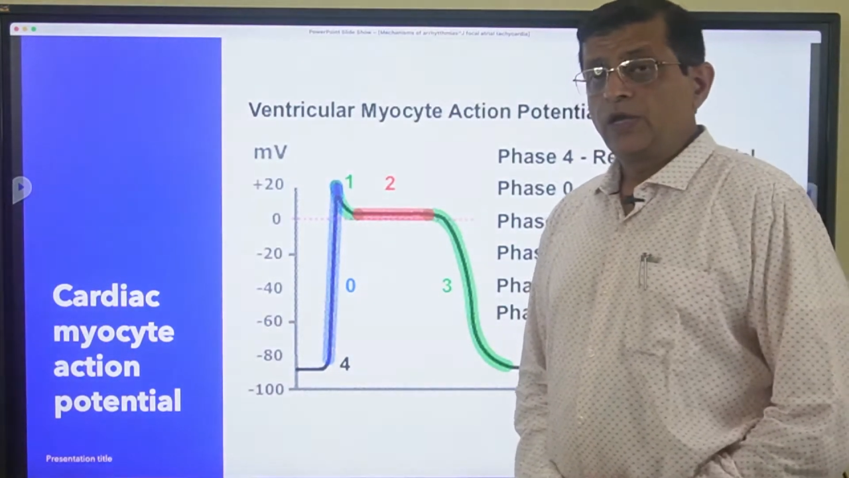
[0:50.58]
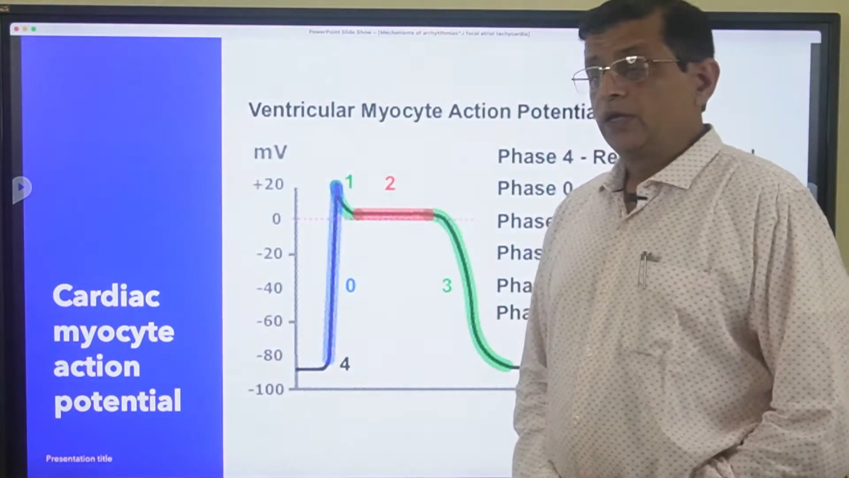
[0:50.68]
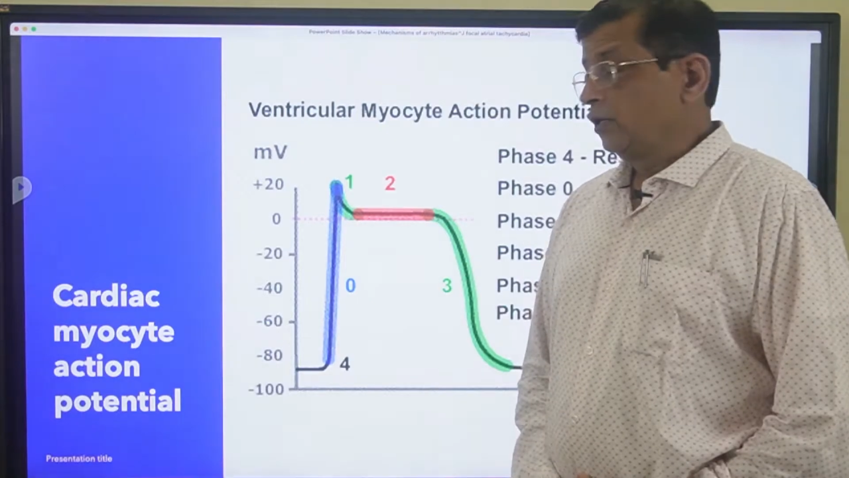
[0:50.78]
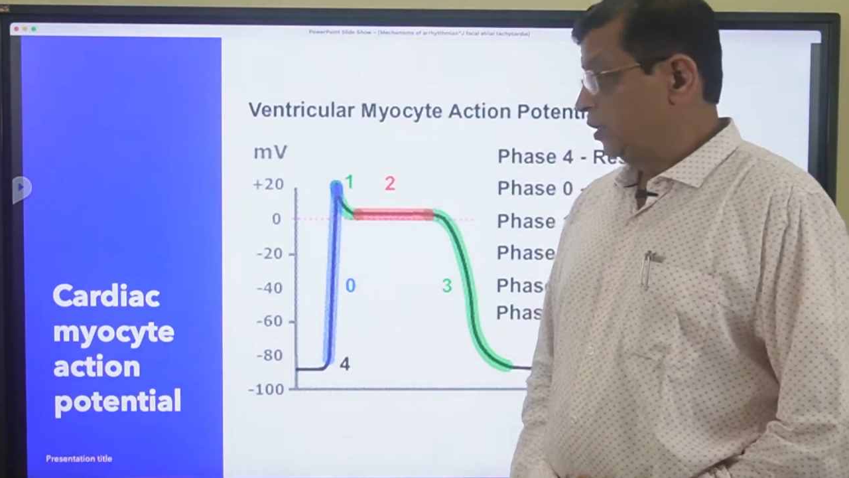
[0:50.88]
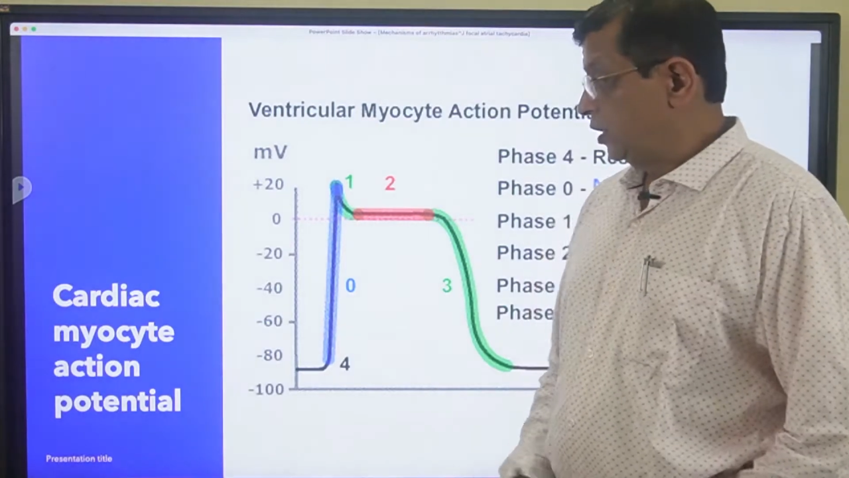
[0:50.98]

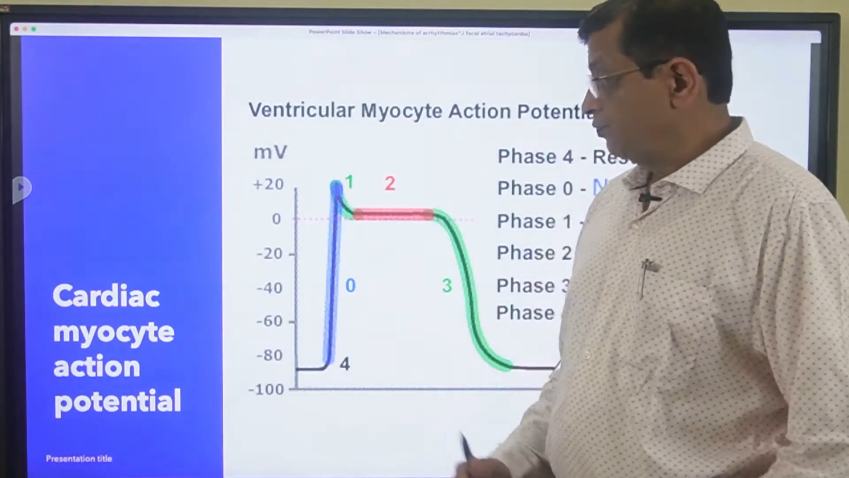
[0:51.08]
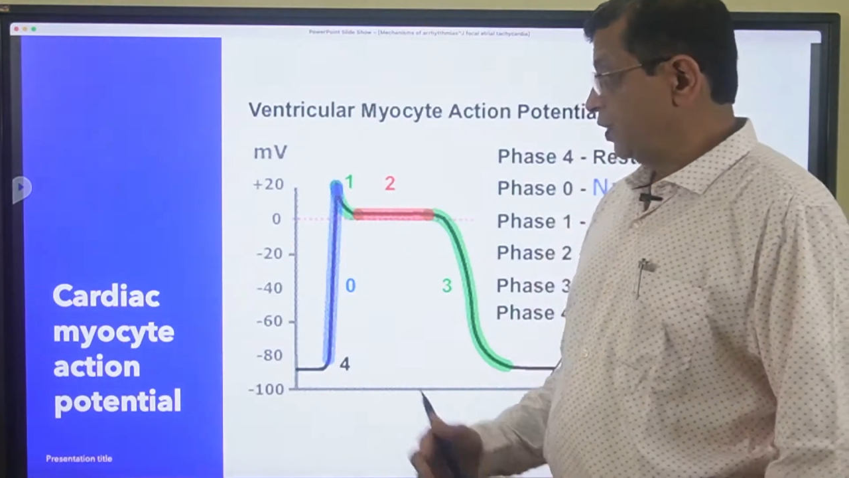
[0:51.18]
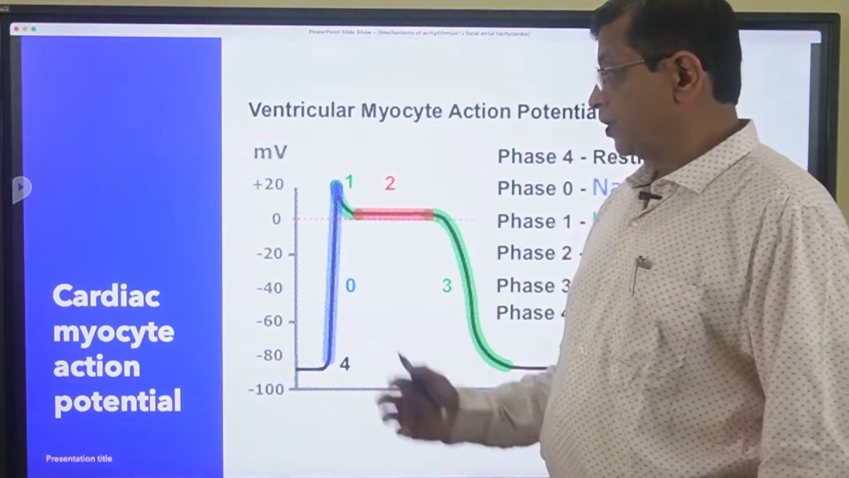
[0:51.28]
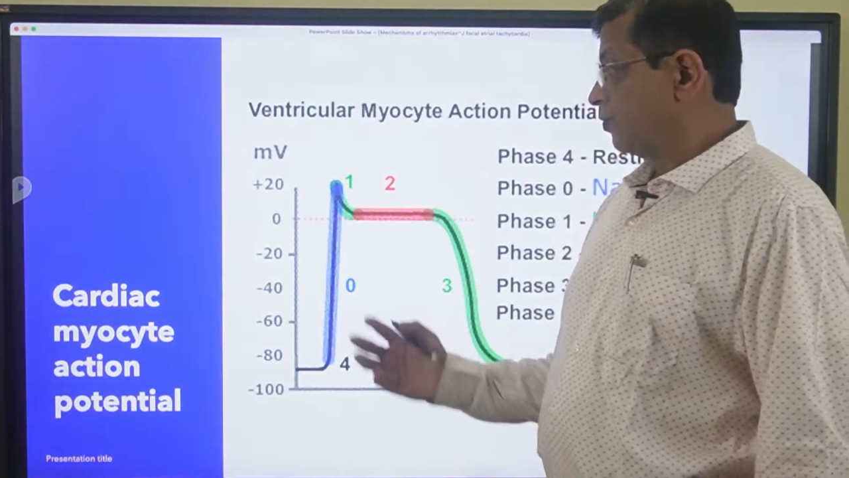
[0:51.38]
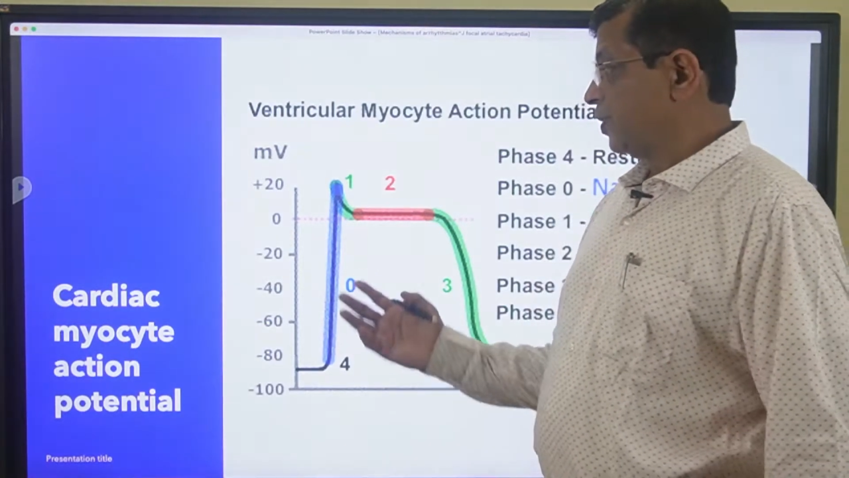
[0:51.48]
Here we
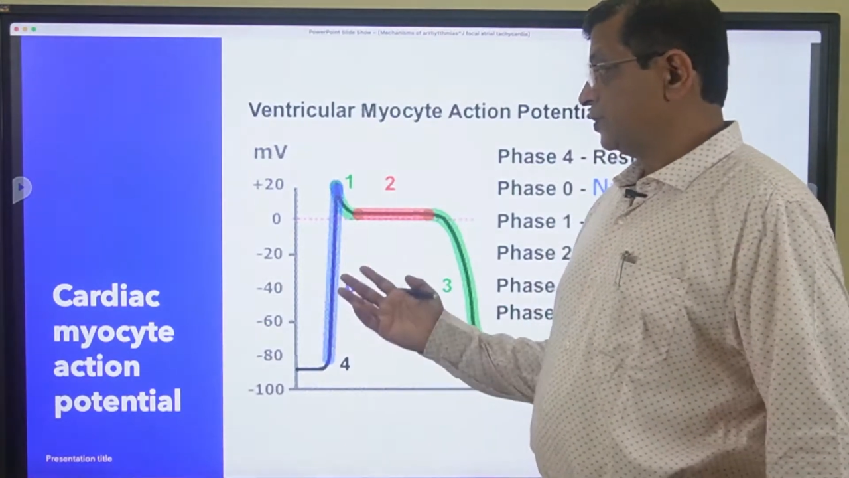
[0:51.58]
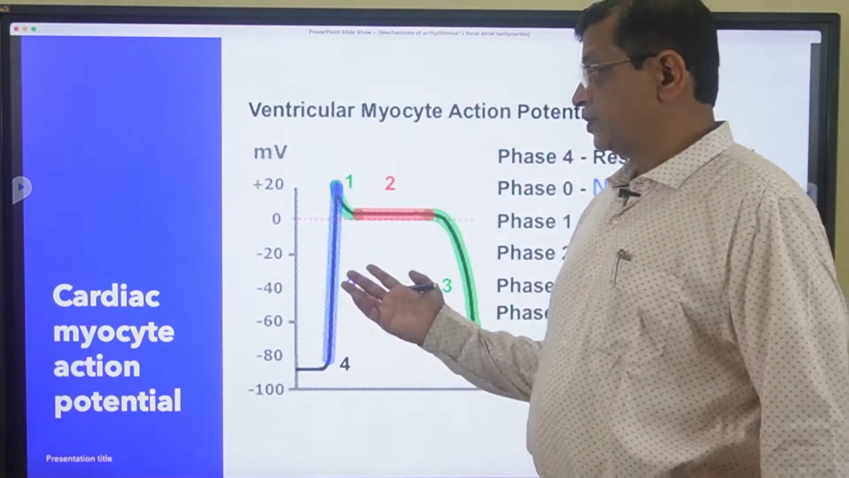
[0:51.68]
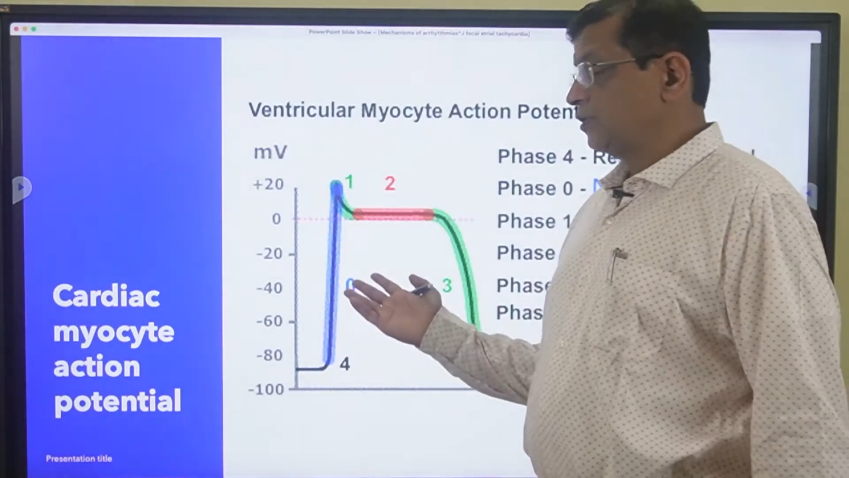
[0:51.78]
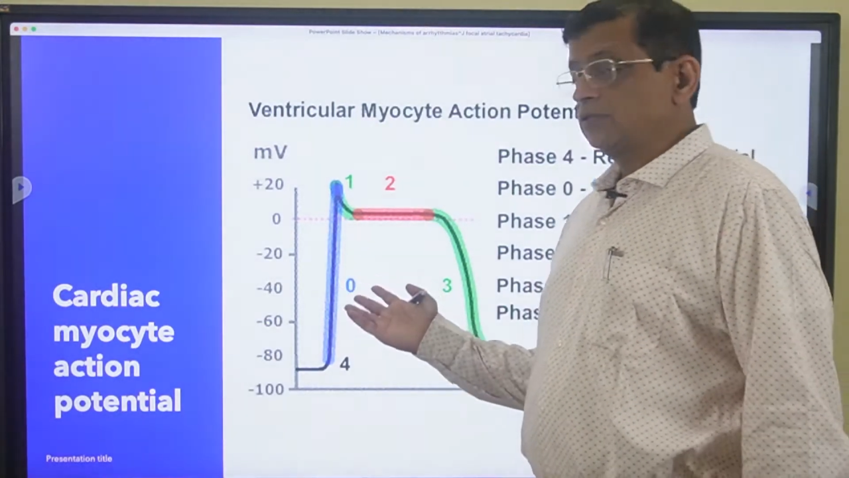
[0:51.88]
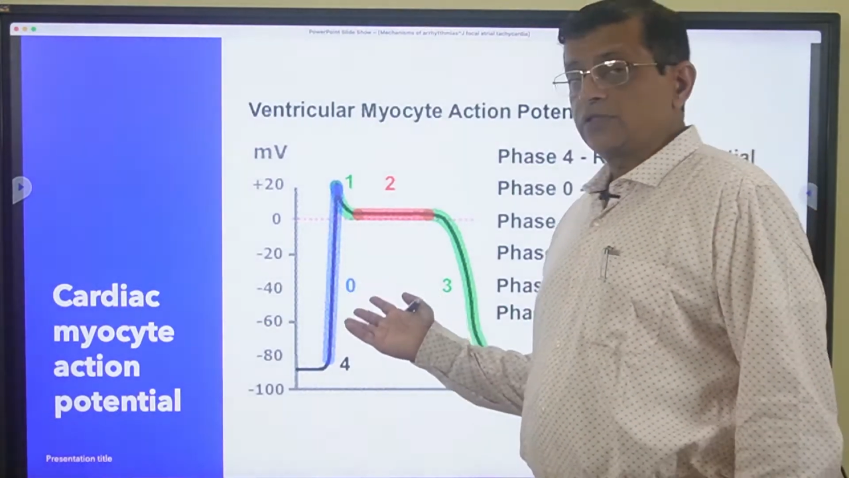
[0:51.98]
are
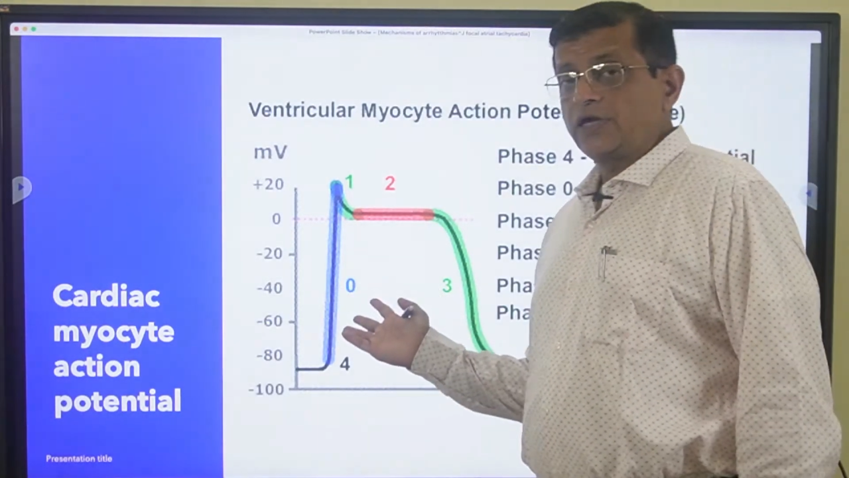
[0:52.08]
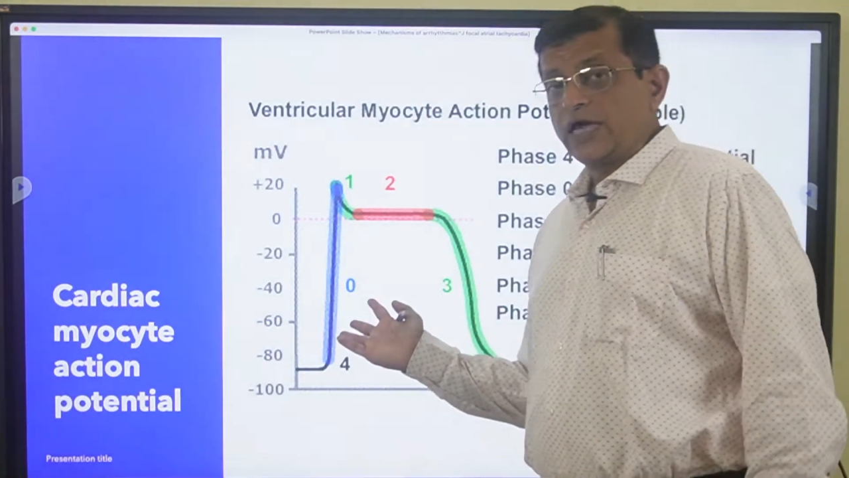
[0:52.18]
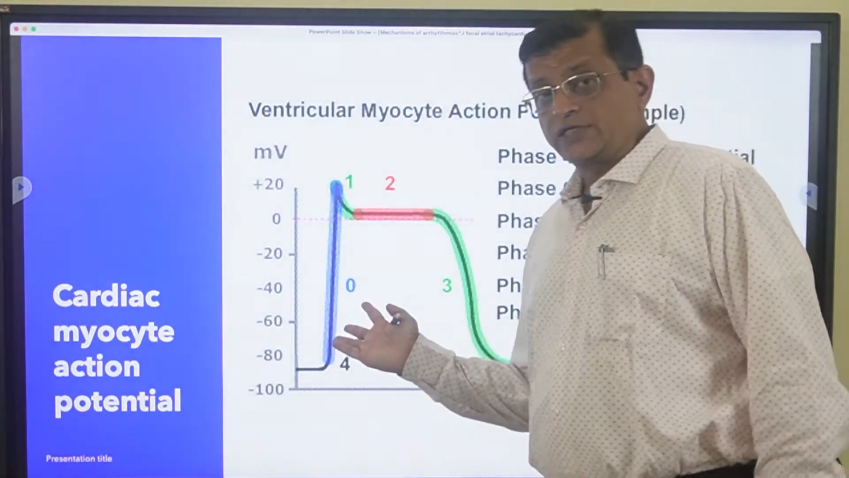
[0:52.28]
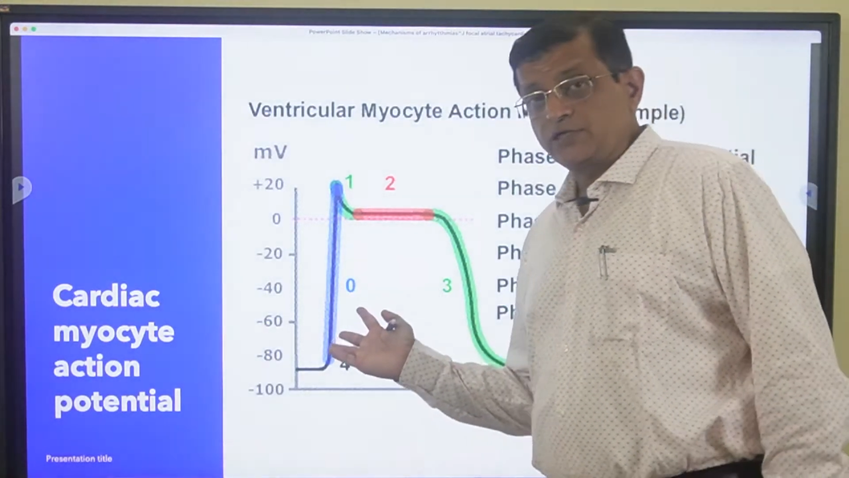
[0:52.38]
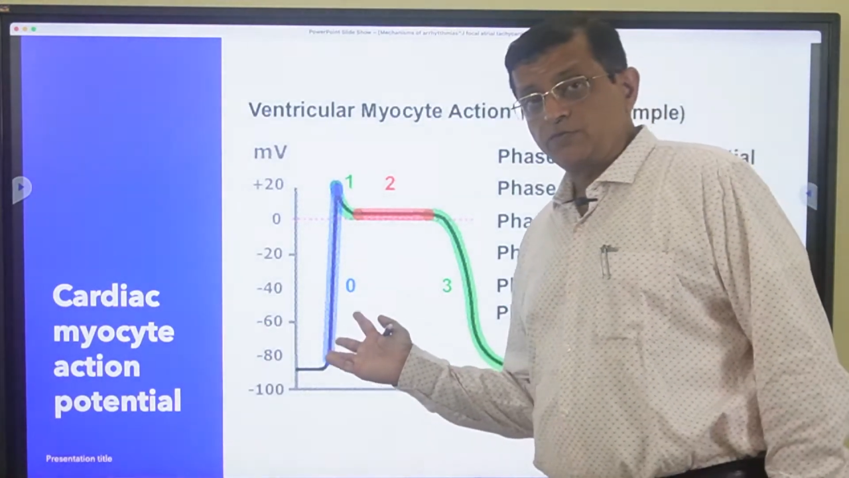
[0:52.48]
revising the
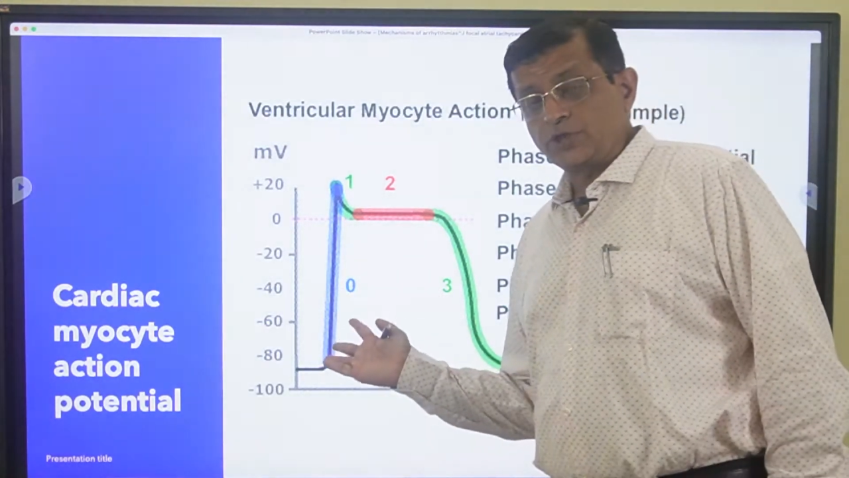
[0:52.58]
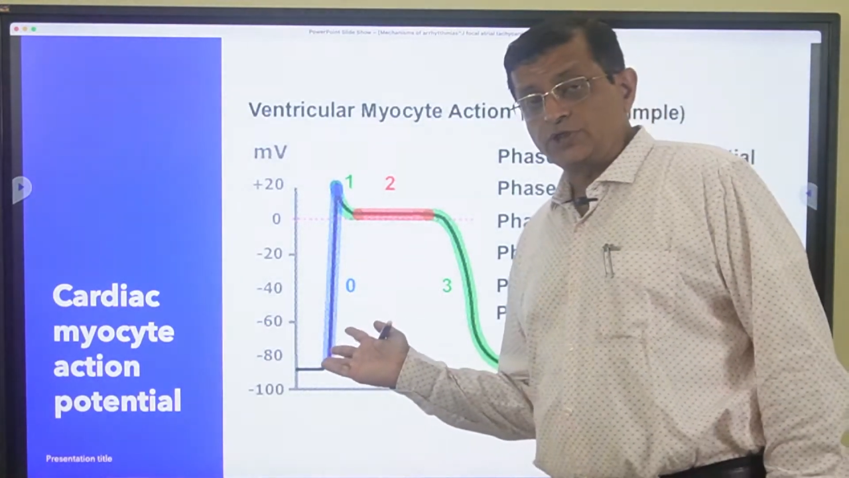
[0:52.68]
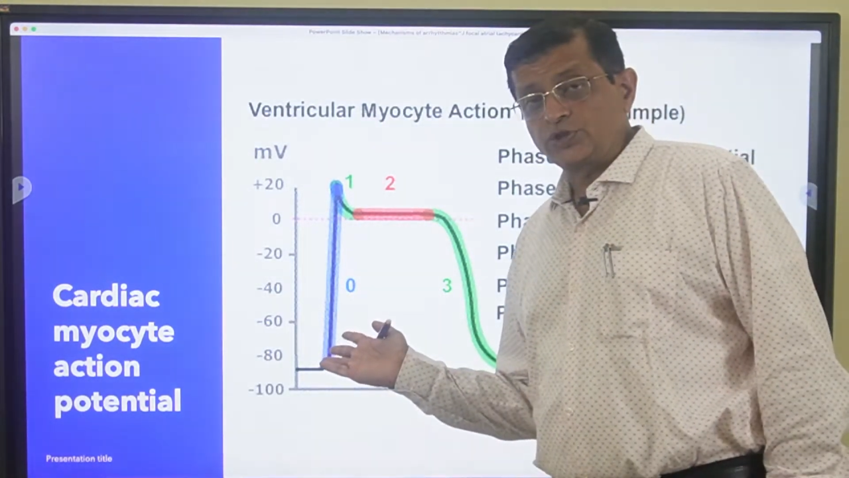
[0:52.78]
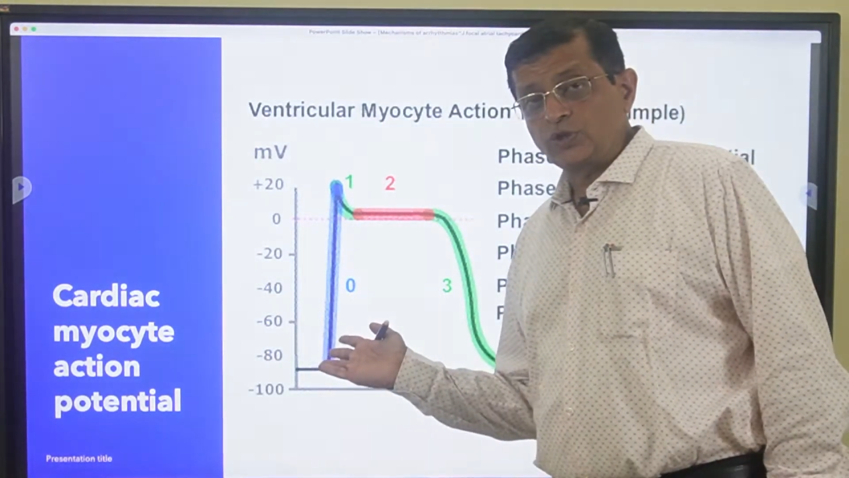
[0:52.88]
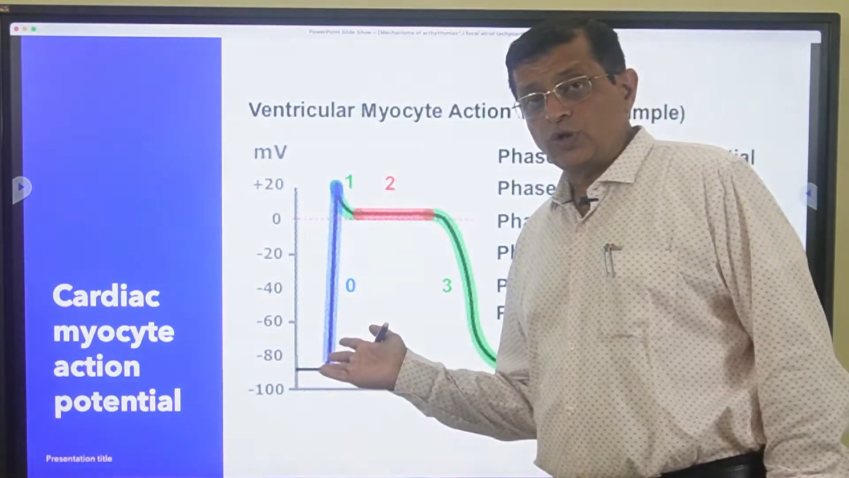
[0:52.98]
action potential